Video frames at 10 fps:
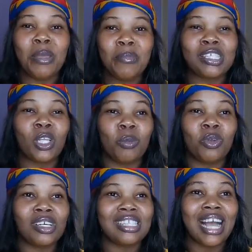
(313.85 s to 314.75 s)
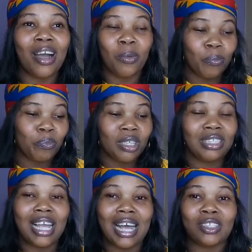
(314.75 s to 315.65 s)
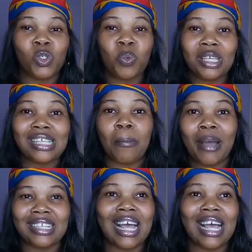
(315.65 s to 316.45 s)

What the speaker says: baby's clothes because they are 2 weeks apart.